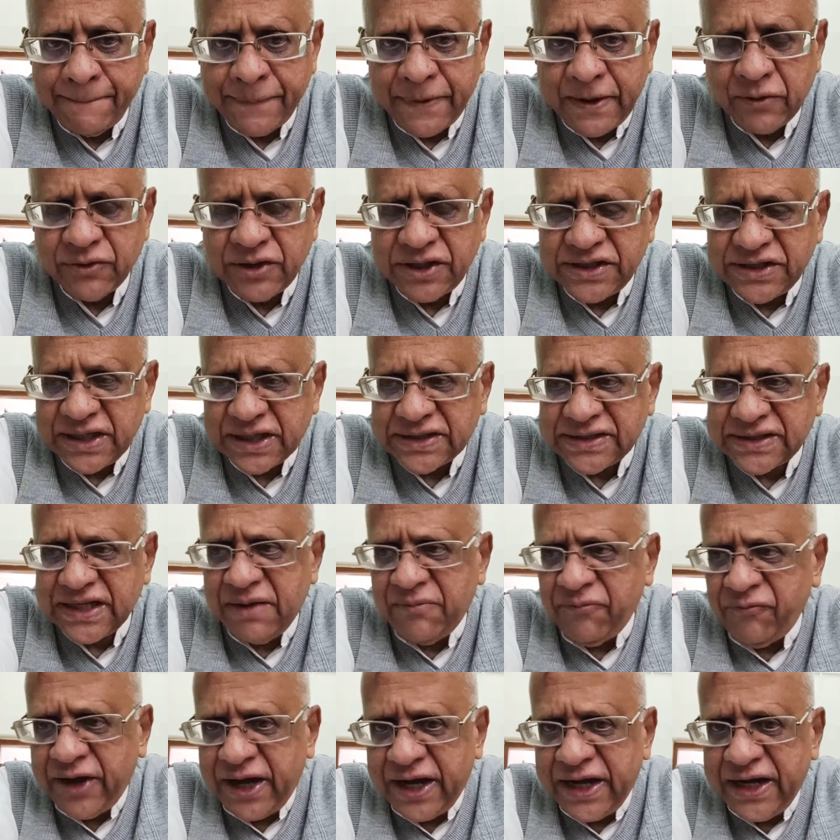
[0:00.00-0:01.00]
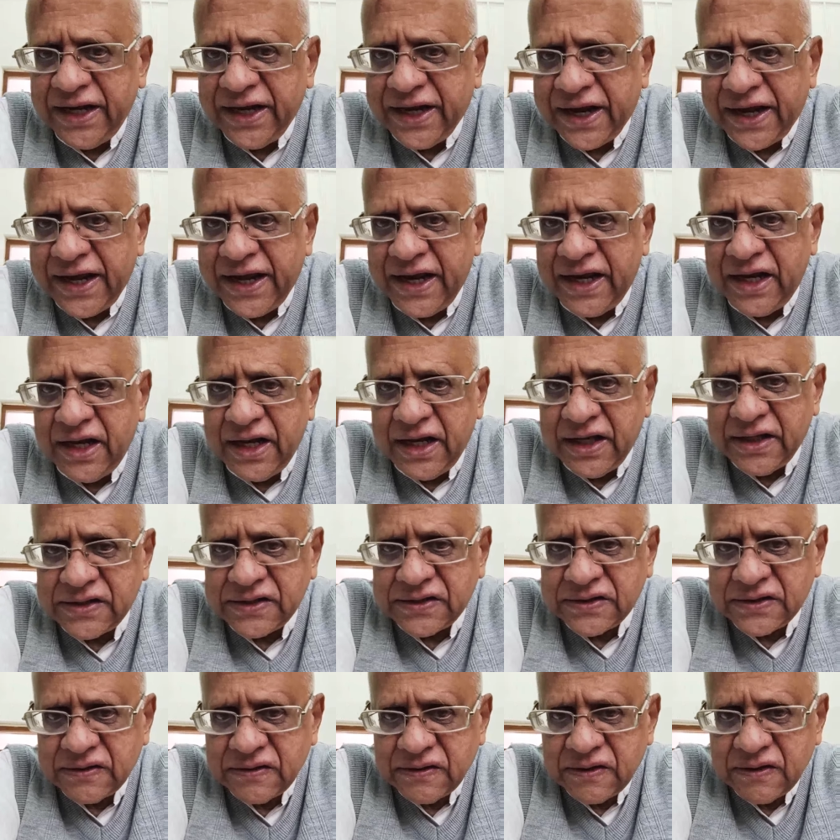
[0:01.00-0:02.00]
Now the Shaksgam Valley again
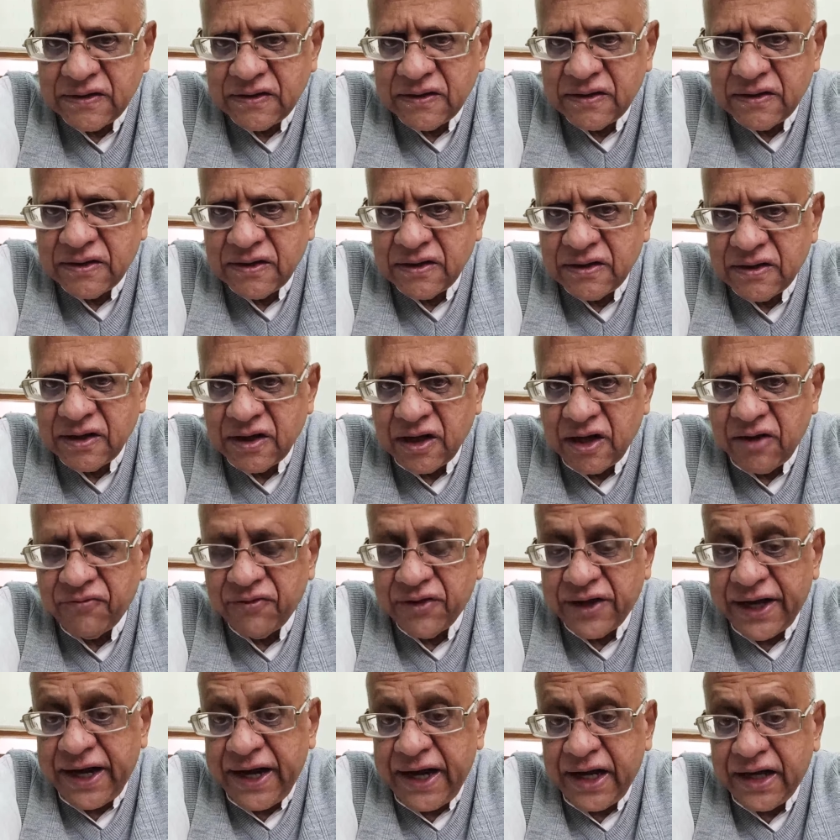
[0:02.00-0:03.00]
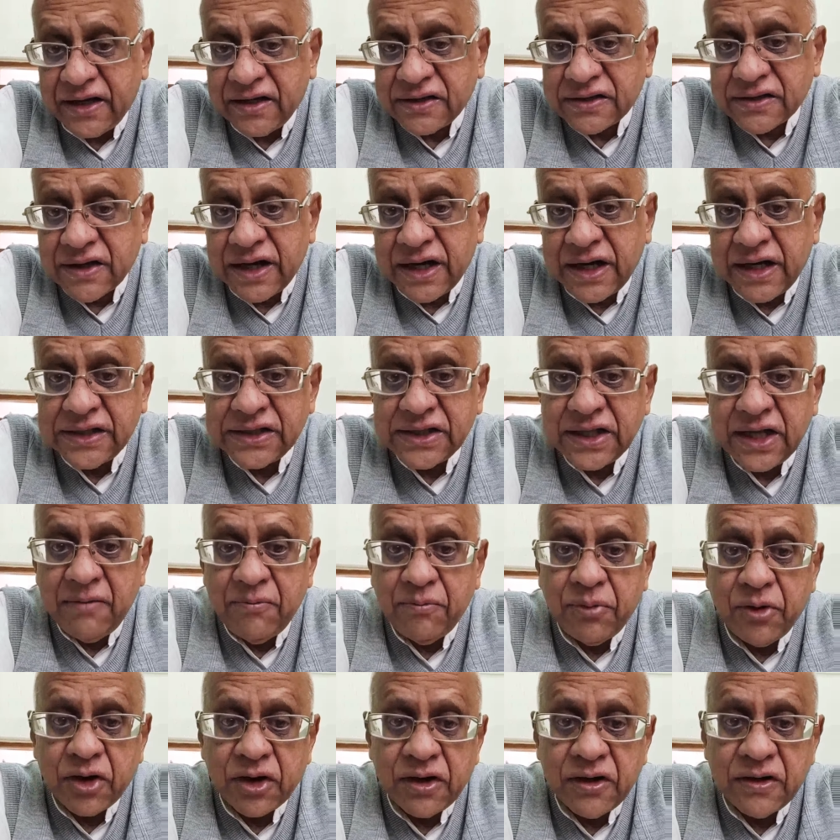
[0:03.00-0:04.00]
is of great strategic
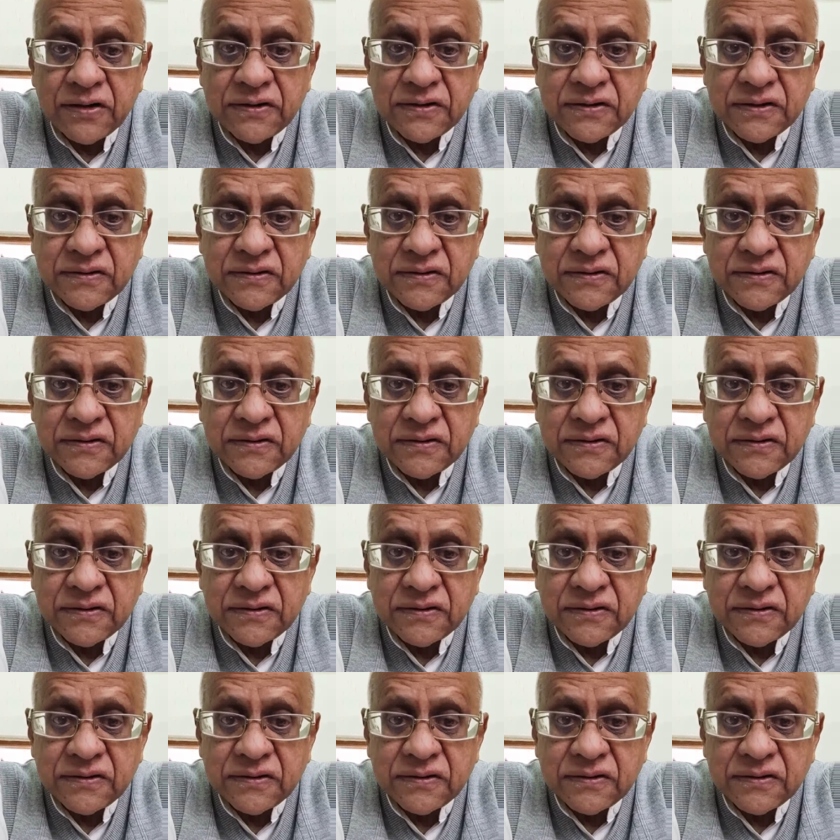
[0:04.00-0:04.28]
importance